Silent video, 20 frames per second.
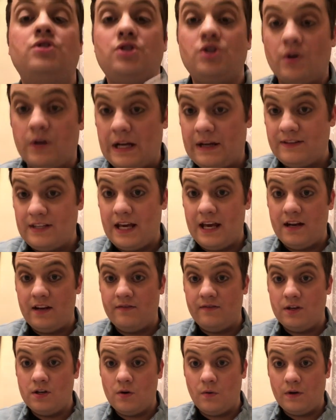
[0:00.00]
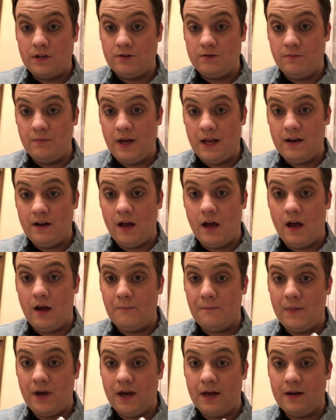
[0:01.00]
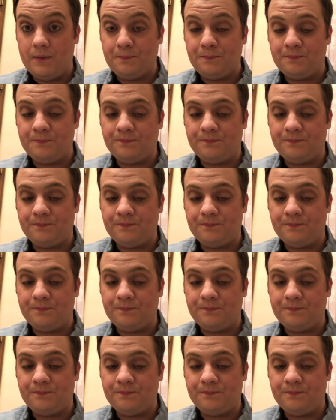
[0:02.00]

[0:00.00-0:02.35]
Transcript: Don't have to get it if you don't want to, men, but